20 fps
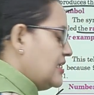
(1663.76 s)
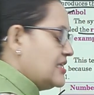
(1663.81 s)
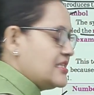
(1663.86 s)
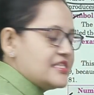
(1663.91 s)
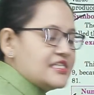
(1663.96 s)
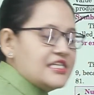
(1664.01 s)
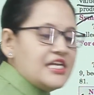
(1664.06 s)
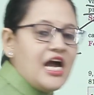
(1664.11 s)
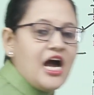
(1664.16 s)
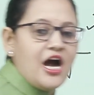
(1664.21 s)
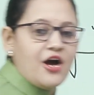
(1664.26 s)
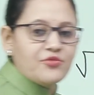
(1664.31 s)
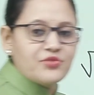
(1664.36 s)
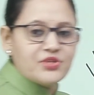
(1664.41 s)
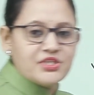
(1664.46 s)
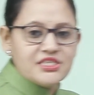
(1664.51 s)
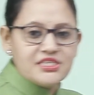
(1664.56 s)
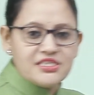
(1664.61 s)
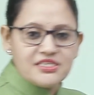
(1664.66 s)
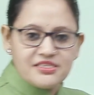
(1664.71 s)
Let's see how
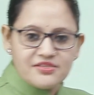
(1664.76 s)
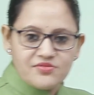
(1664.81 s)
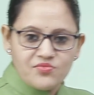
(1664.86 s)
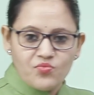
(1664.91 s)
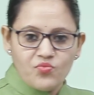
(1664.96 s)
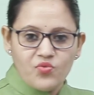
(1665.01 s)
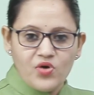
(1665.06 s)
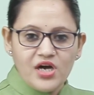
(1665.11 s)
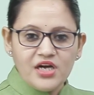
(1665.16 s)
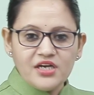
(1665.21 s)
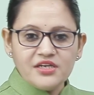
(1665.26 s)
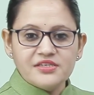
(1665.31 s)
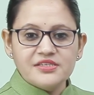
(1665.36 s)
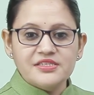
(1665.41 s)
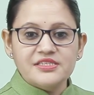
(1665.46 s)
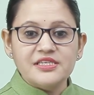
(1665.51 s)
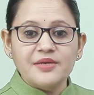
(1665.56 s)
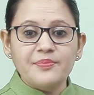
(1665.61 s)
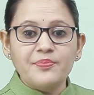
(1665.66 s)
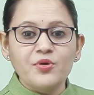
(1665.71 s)
this works.
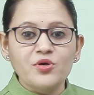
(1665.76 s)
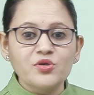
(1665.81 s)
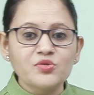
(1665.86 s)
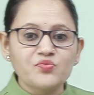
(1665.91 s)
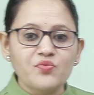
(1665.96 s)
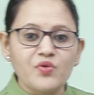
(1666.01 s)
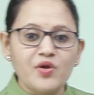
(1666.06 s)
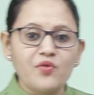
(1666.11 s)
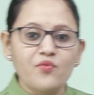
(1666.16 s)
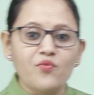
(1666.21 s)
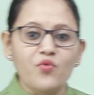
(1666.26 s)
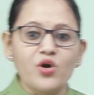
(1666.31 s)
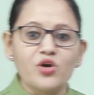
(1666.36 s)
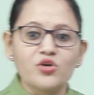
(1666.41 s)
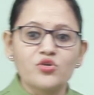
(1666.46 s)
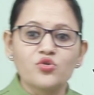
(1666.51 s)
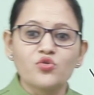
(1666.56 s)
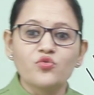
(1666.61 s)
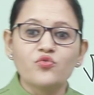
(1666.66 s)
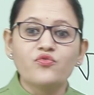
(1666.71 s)
Suppose we
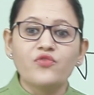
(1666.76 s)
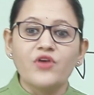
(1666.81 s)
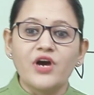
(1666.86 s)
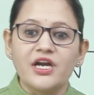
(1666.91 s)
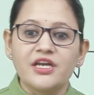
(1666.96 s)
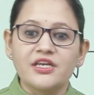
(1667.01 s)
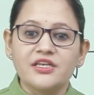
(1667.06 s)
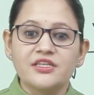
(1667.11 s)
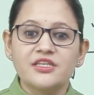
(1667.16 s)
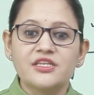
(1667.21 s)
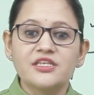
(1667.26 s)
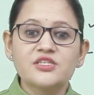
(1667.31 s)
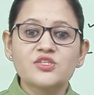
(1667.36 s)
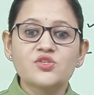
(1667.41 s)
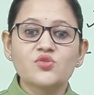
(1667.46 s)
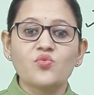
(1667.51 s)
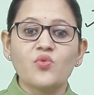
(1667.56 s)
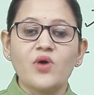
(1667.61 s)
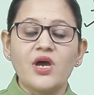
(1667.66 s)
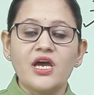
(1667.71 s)
want to find the
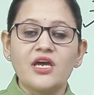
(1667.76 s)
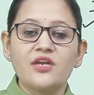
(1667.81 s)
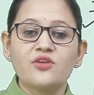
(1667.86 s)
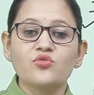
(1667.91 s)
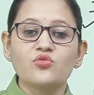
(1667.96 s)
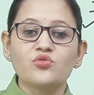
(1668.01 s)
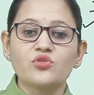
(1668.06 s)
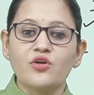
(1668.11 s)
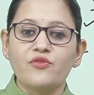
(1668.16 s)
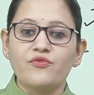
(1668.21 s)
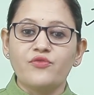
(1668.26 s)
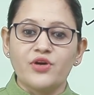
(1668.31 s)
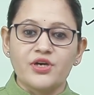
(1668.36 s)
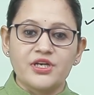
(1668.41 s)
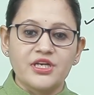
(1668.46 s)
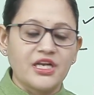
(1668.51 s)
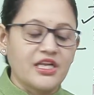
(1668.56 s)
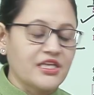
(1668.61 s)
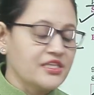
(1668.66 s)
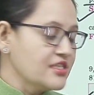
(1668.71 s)
square root of
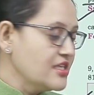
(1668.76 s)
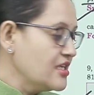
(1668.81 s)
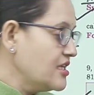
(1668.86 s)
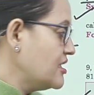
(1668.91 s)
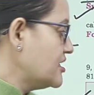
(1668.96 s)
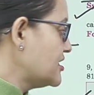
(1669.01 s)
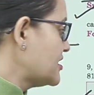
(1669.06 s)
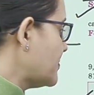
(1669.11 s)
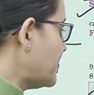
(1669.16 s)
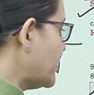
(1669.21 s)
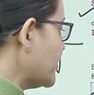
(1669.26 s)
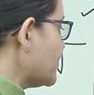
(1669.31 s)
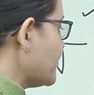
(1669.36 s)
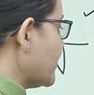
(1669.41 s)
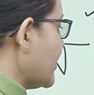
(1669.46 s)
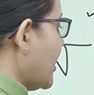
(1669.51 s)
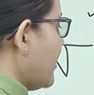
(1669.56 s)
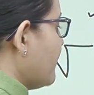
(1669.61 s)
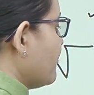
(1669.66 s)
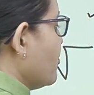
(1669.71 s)
49. Suppose
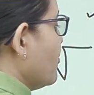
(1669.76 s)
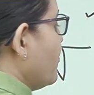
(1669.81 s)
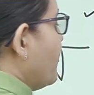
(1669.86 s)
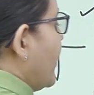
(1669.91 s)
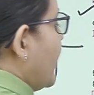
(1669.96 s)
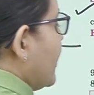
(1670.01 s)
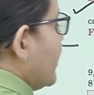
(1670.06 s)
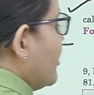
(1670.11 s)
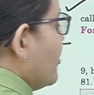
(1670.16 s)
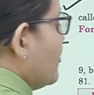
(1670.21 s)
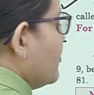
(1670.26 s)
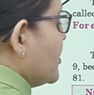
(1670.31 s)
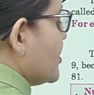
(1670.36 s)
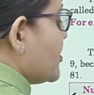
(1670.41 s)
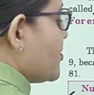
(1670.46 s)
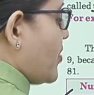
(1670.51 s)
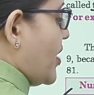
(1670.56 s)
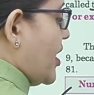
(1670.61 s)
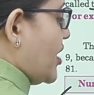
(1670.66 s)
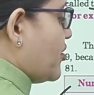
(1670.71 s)
we have to find out the
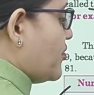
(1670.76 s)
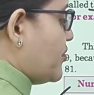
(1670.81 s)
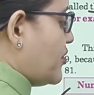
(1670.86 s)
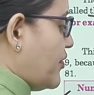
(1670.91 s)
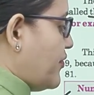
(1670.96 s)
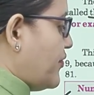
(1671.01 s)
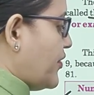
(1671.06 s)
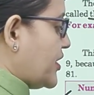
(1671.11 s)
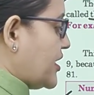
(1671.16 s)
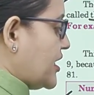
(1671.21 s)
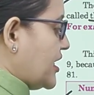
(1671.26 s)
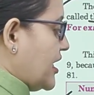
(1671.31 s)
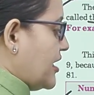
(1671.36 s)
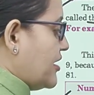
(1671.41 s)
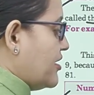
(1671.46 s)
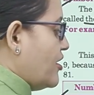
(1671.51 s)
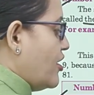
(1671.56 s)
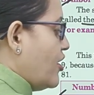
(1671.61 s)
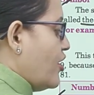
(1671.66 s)
square root of 49.